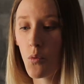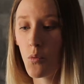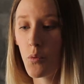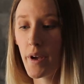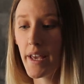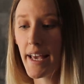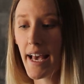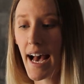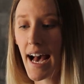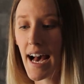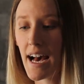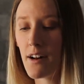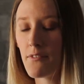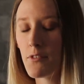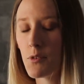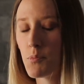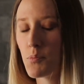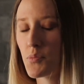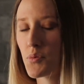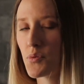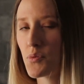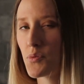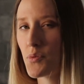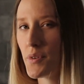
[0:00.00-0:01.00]
we have a
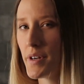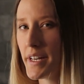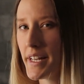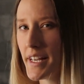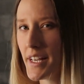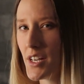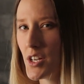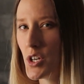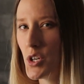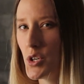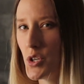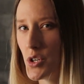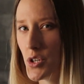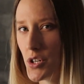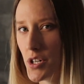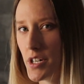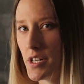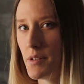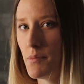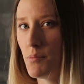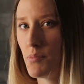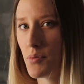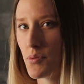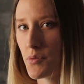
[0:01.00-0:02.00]
pretty
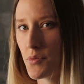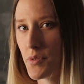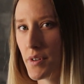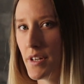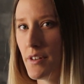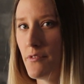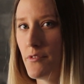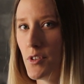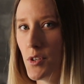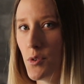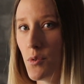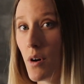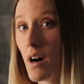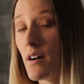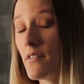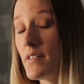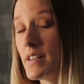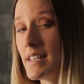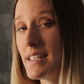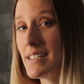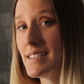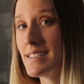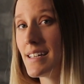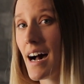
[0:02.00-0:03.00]
good preview of
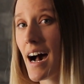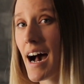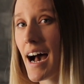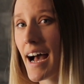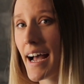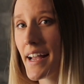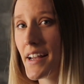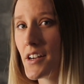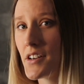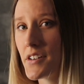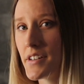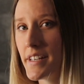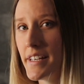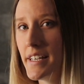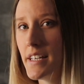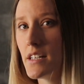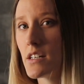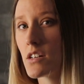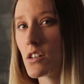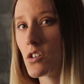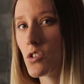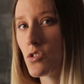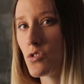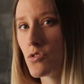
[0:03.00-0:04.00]
an entire
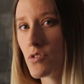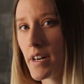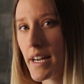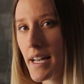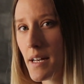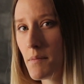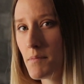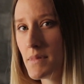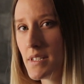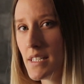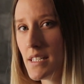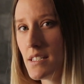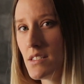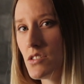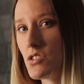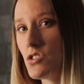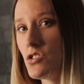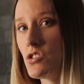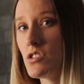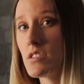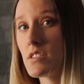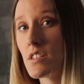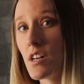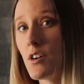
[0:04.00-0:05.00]
year crammed into
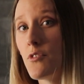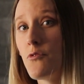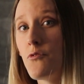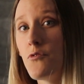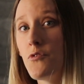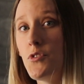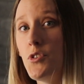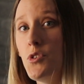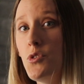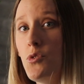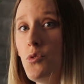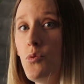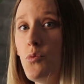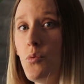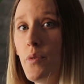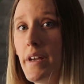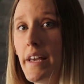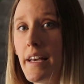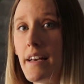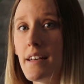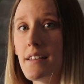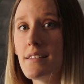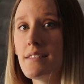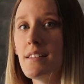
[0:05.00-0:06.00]
just a few
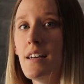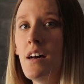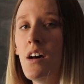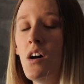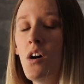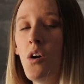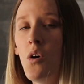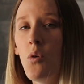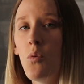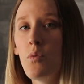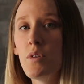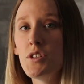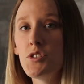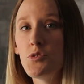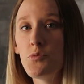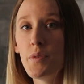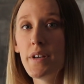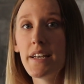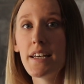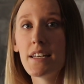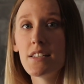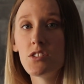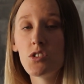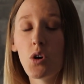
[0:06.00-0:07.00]
weeks, which
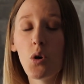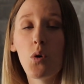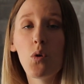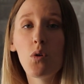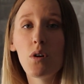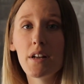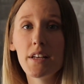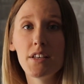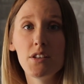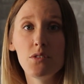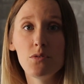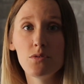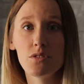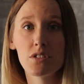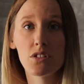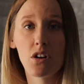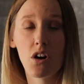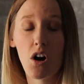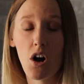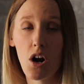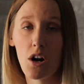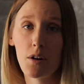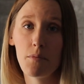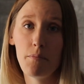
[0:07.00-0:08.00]
we can totally use
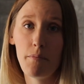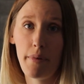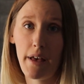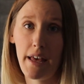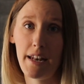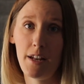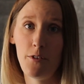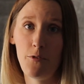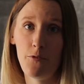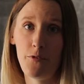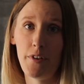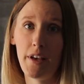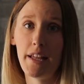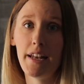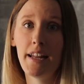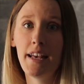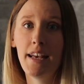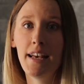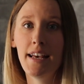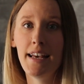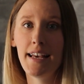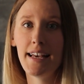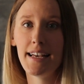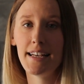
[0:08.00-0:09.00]
to our benefit
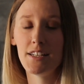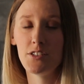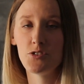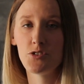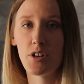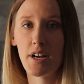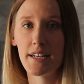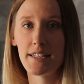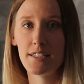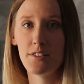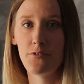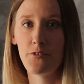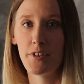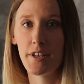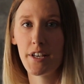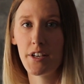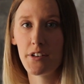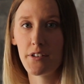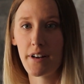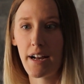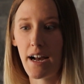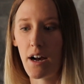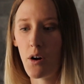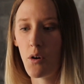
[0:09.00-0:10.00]
in trying to
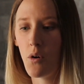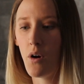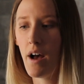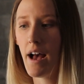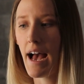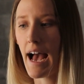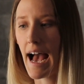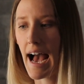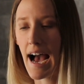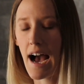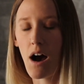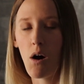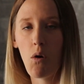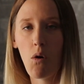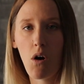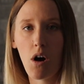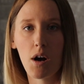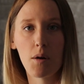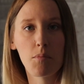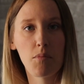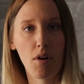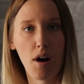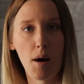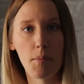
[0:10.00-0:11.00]
figure out how
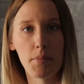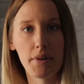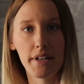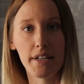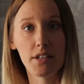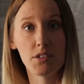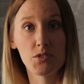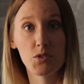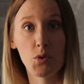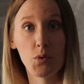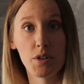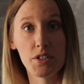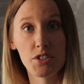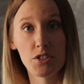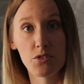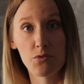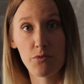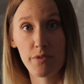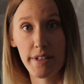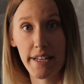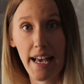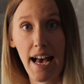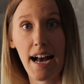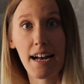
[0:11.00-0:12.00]
our property is going to
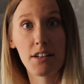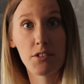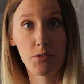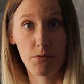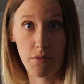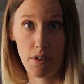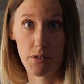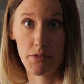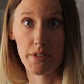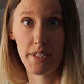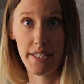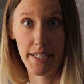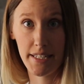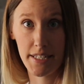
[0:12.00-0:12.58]
react throughout the